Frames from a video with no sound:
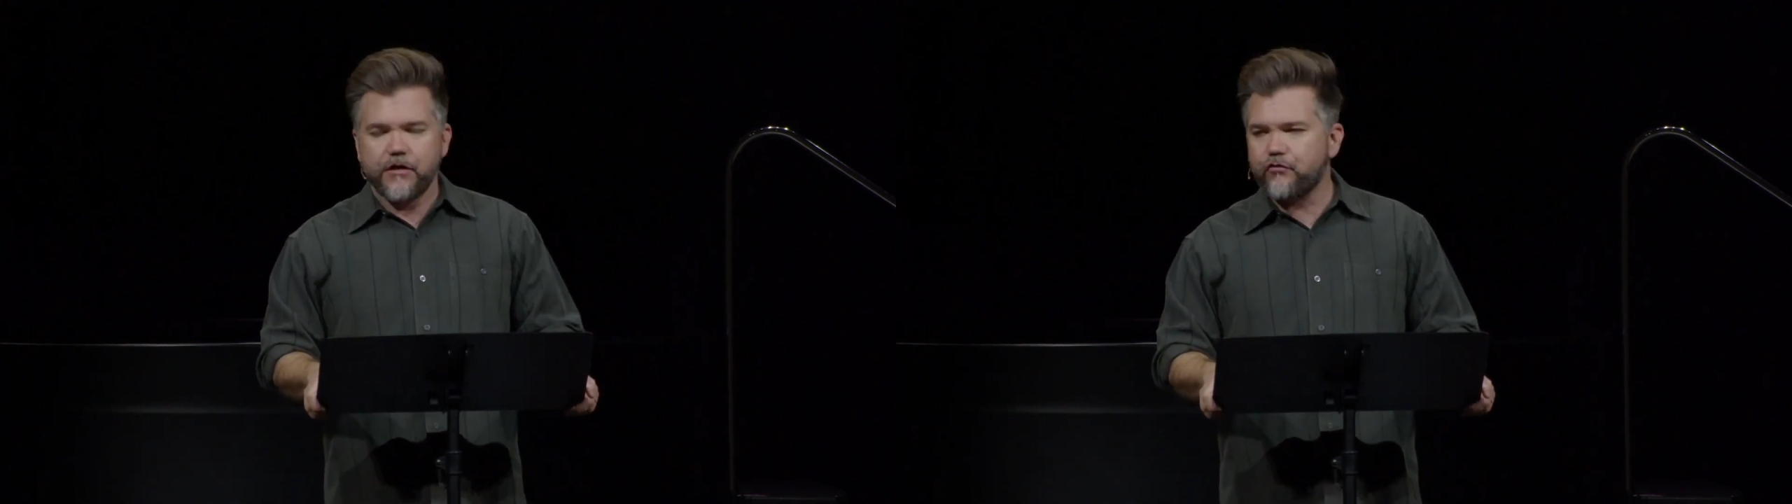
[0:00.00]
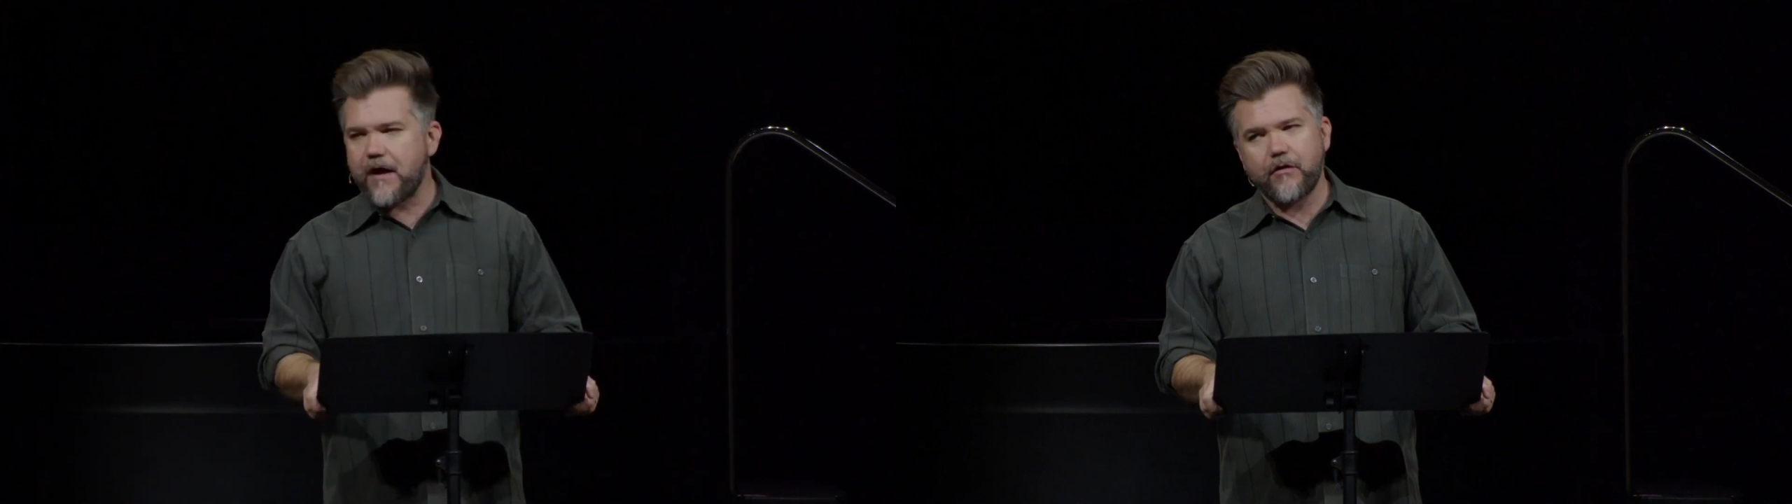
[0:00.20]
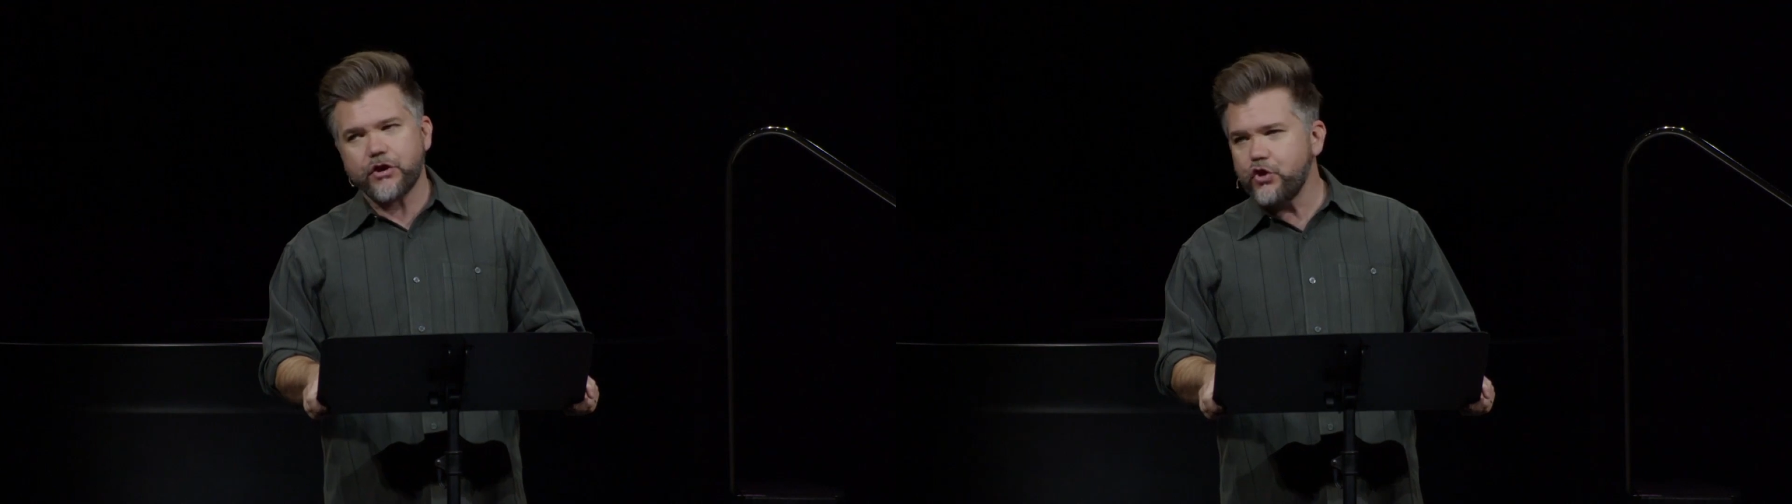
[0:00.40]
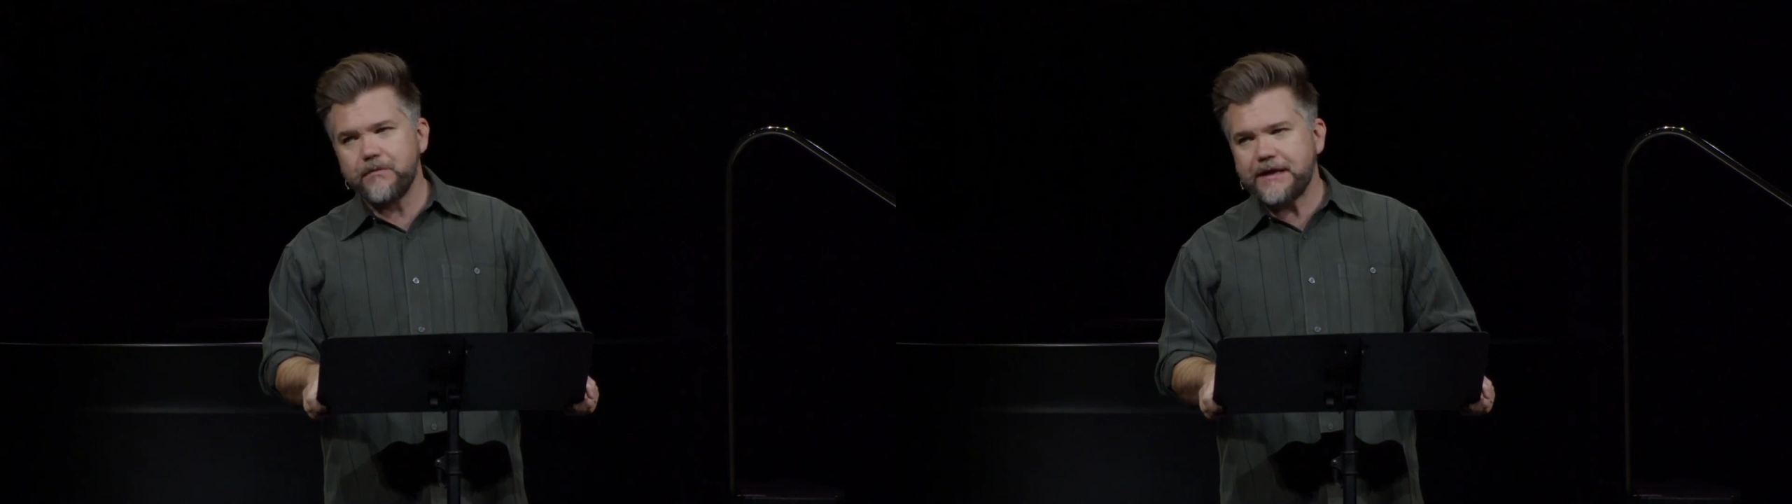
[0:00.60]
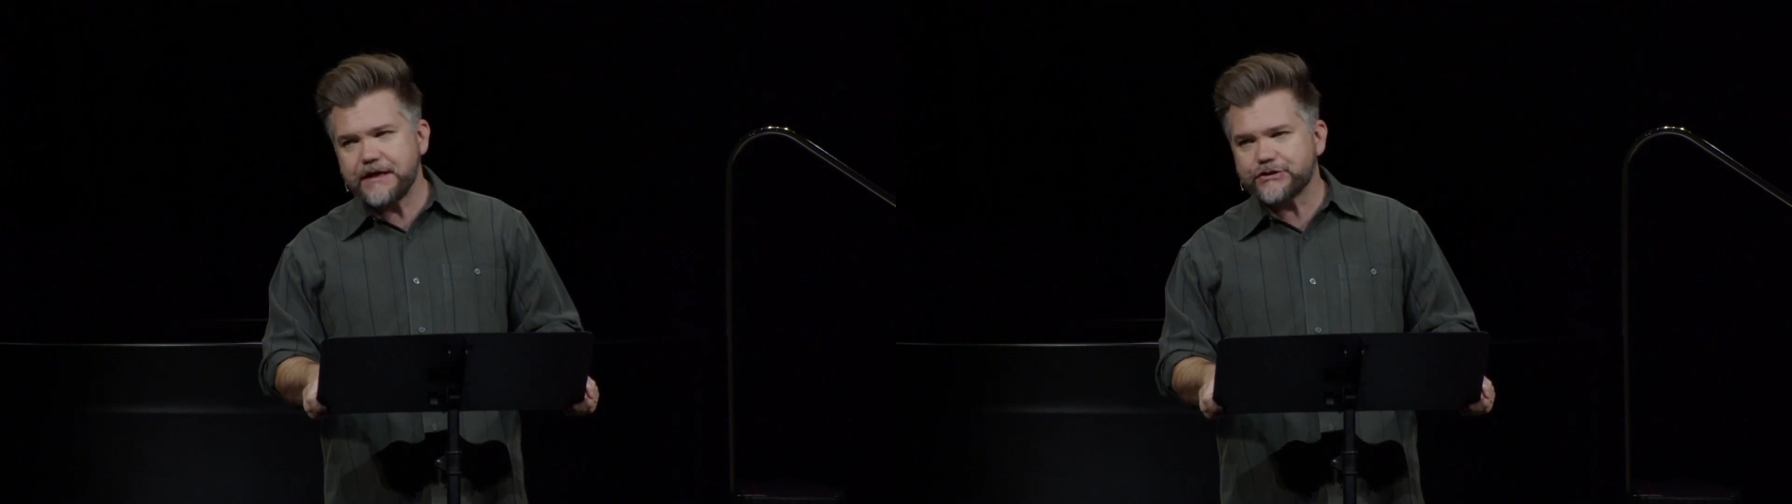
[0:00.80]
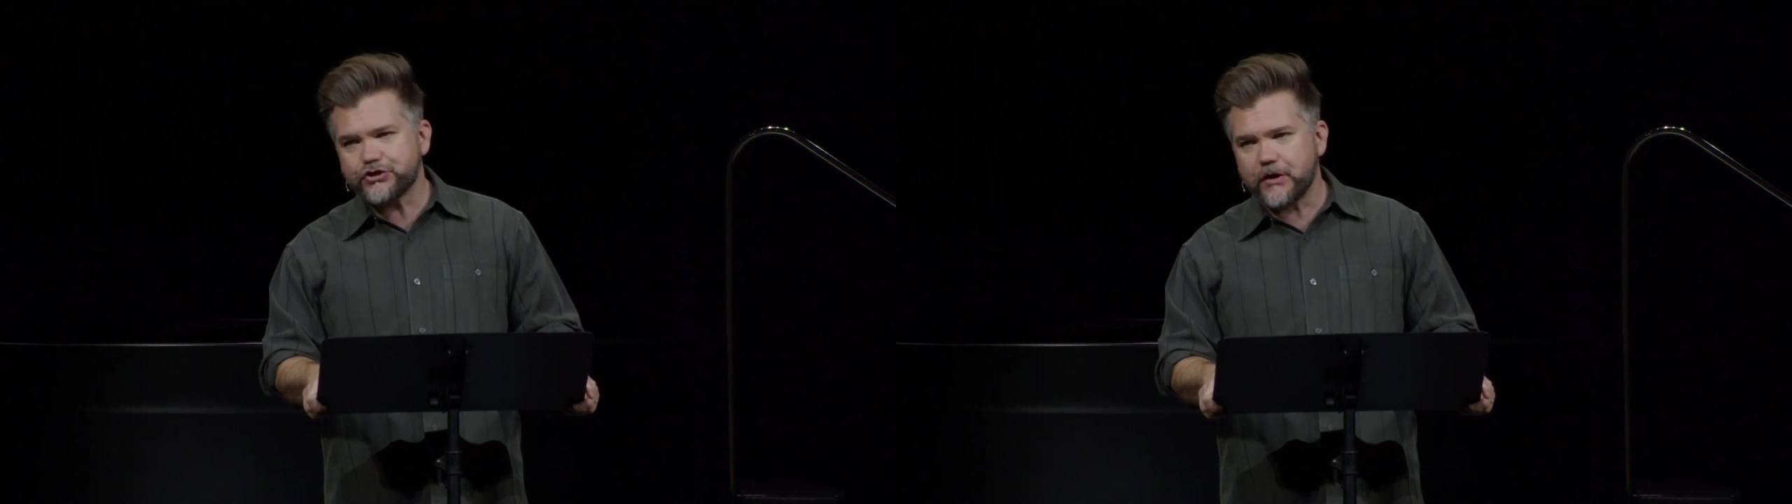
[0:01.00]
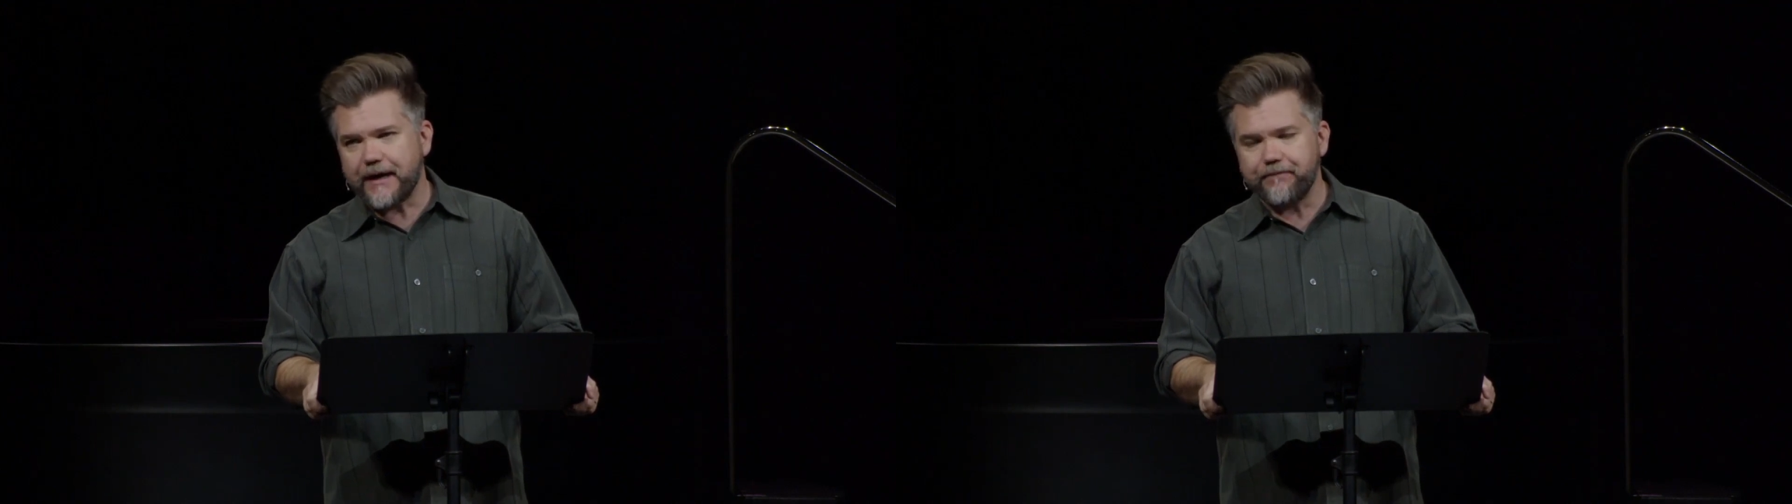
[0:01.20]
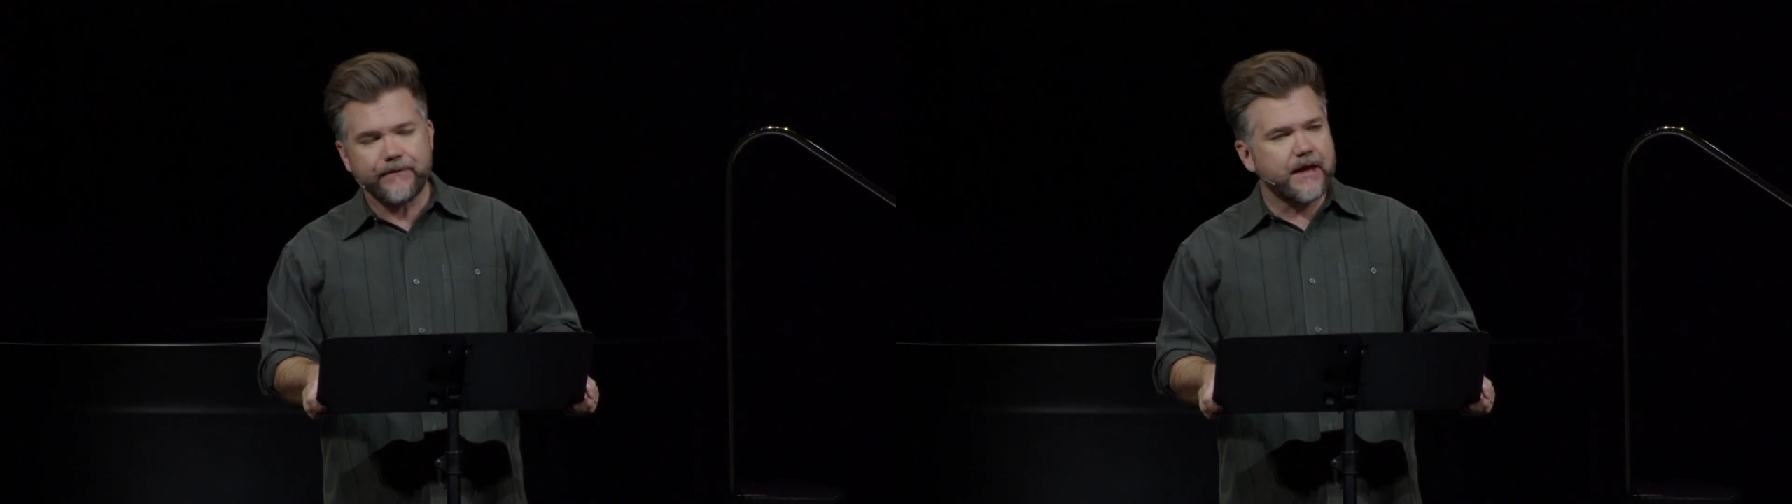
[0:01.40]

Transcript: throughout human history.